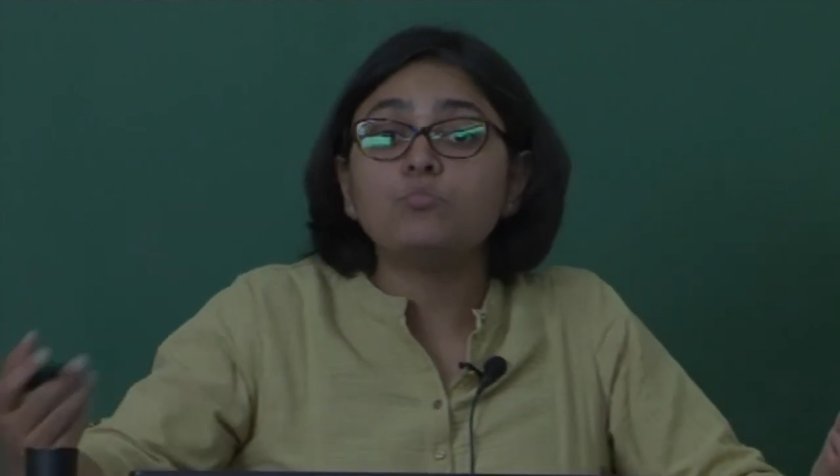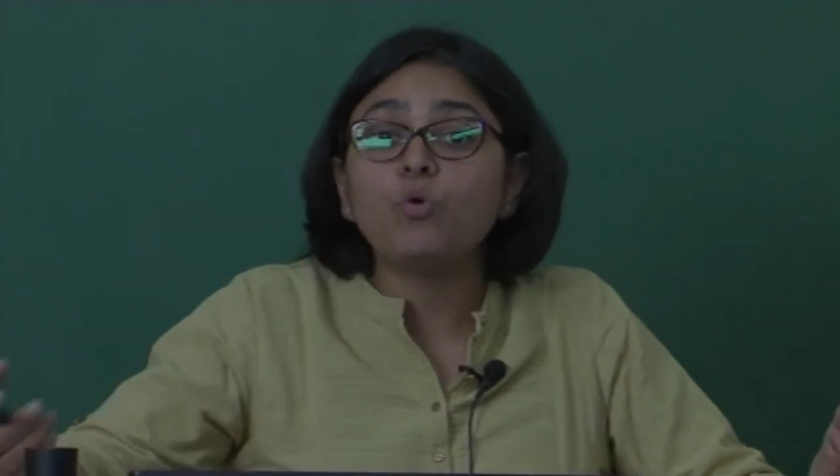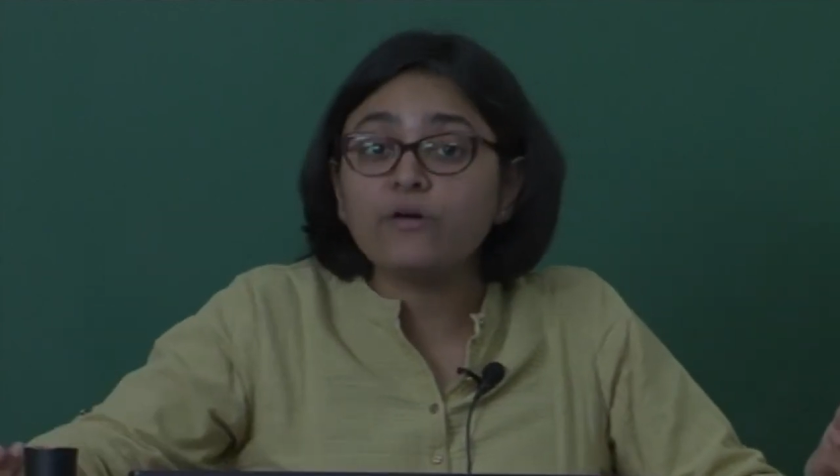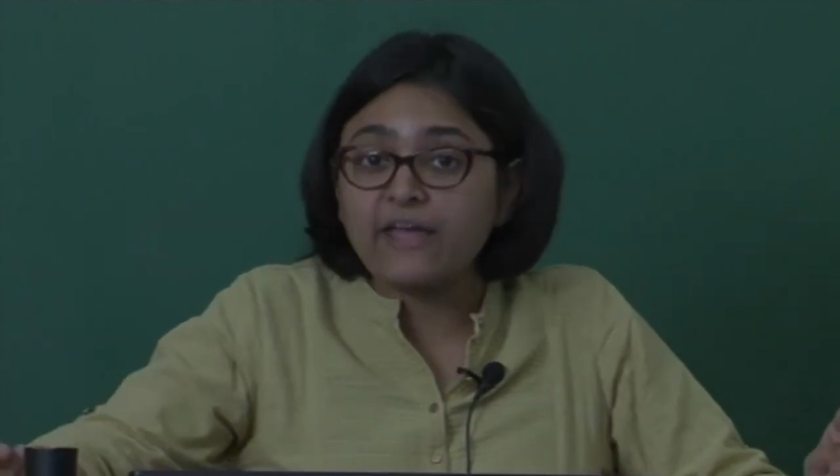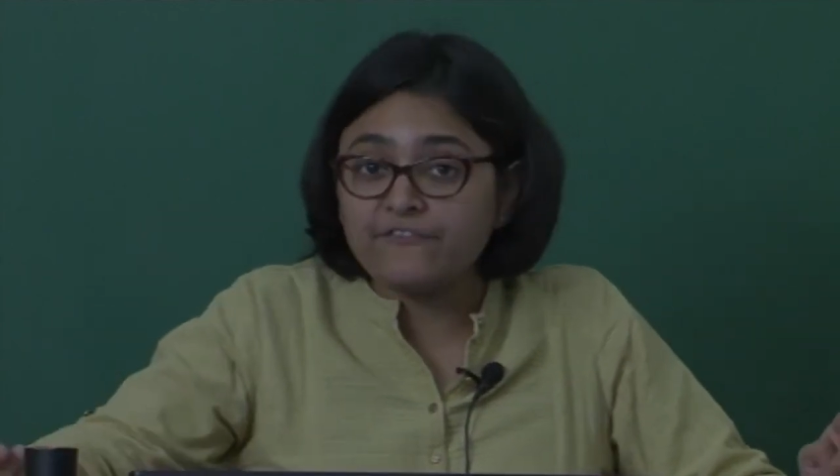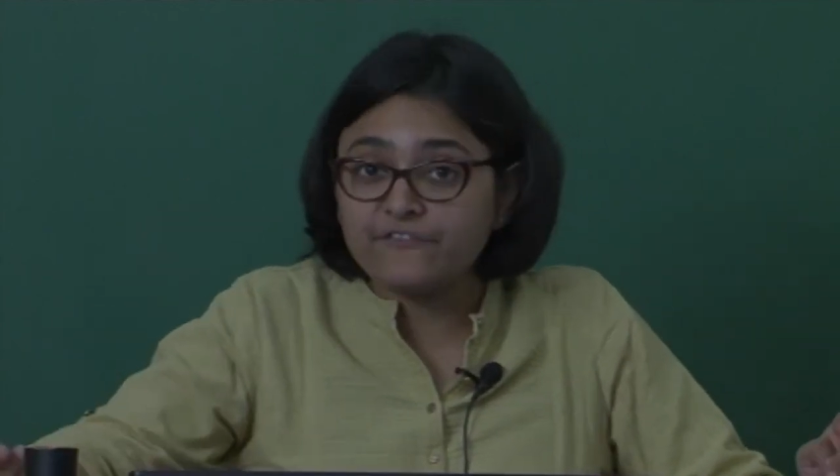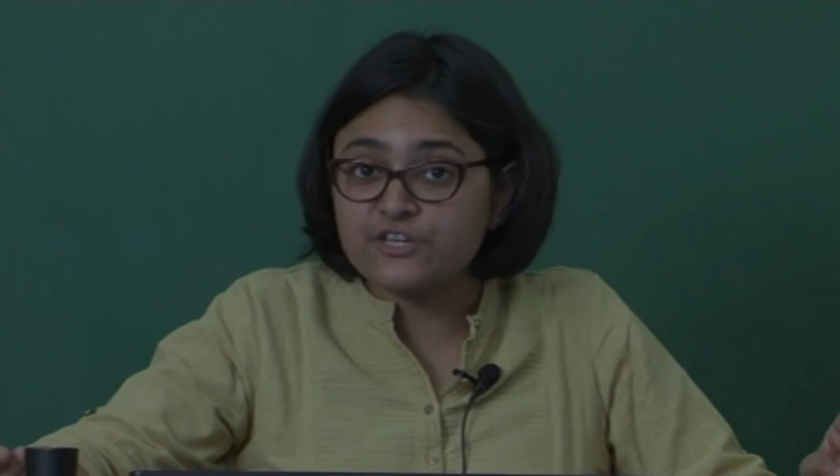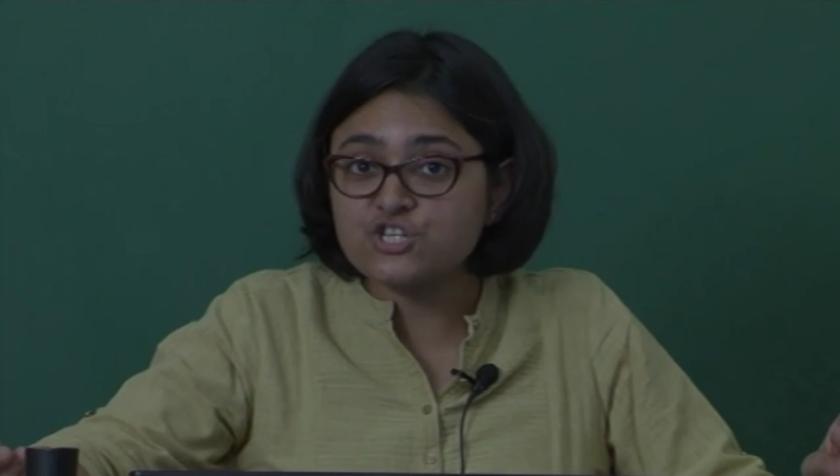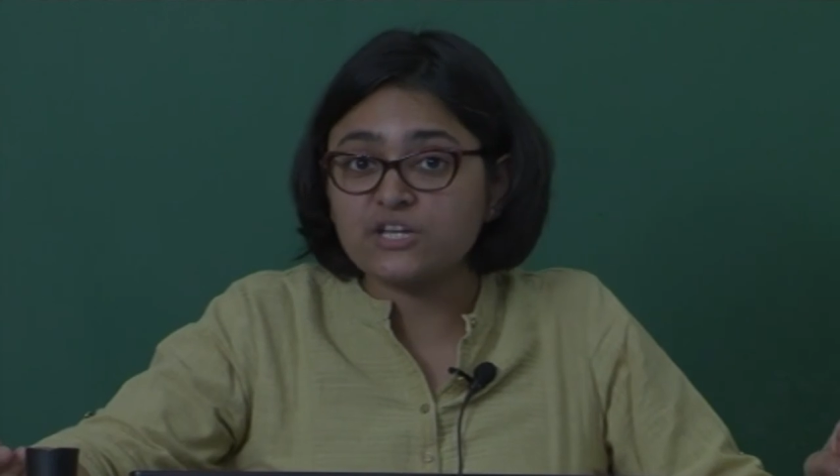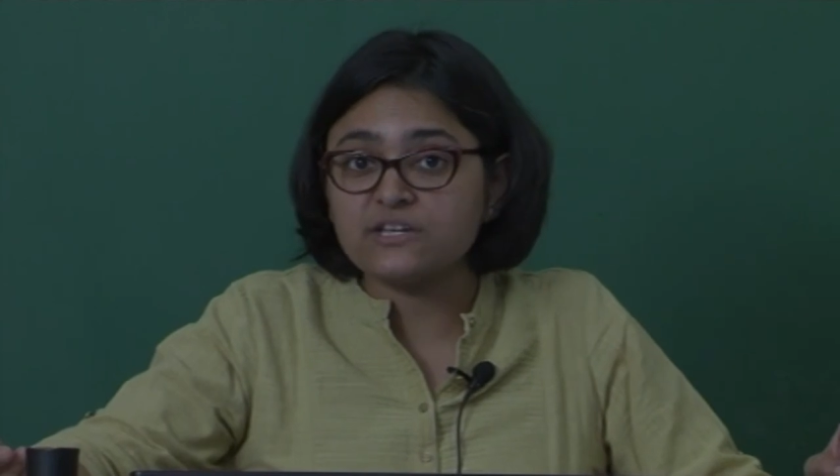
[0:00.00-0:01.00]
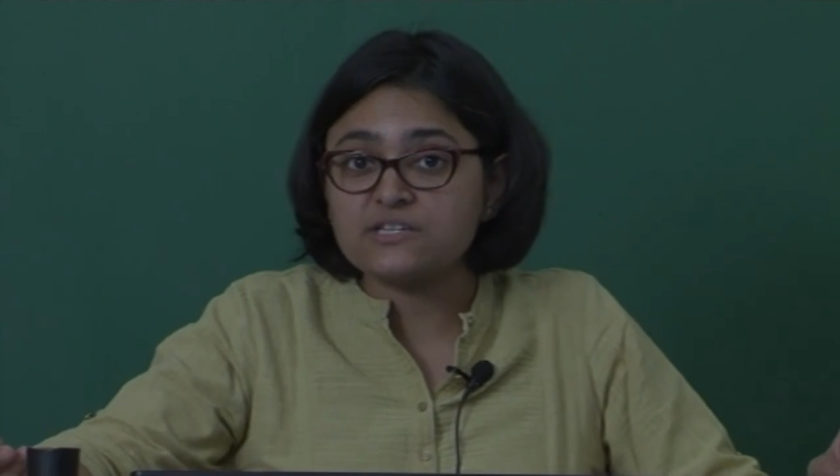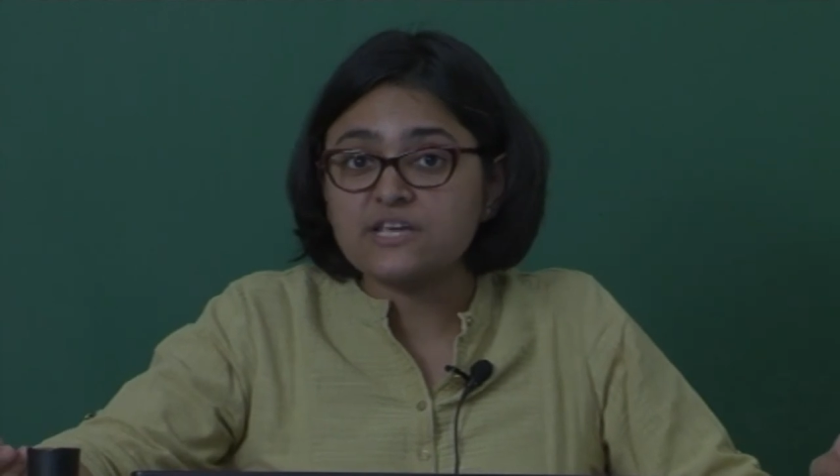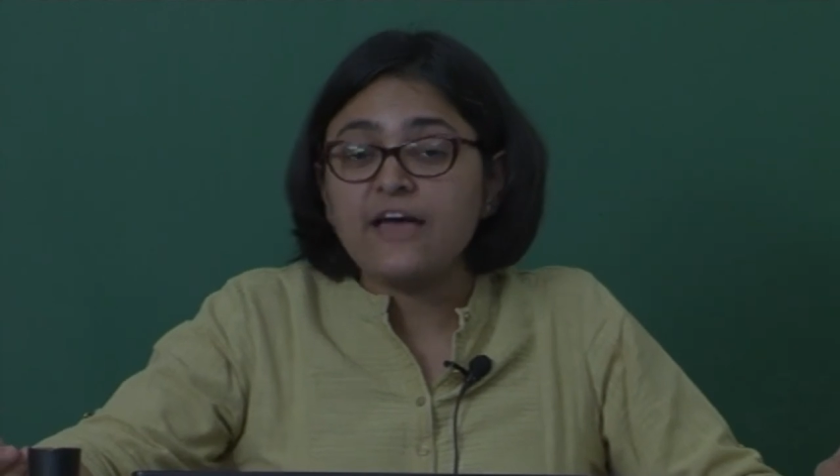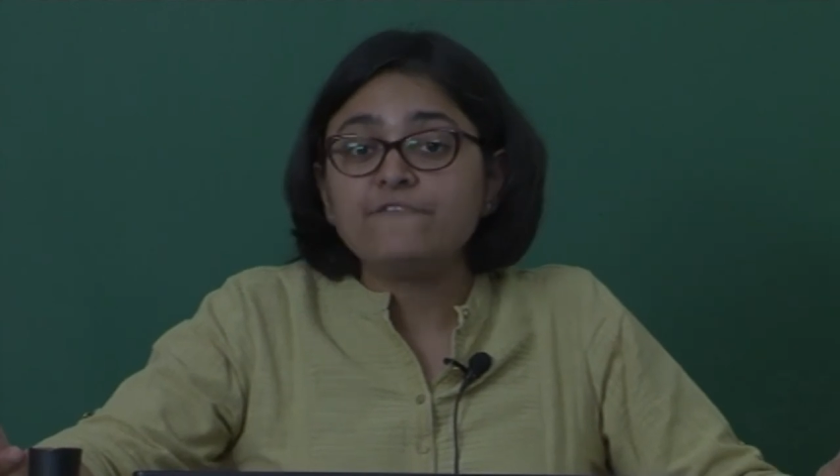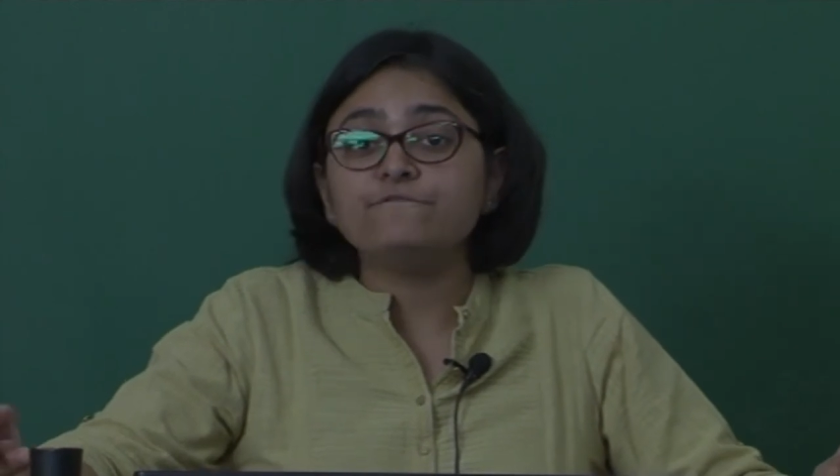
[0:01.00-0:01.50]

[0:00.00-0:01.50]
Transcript: more efficient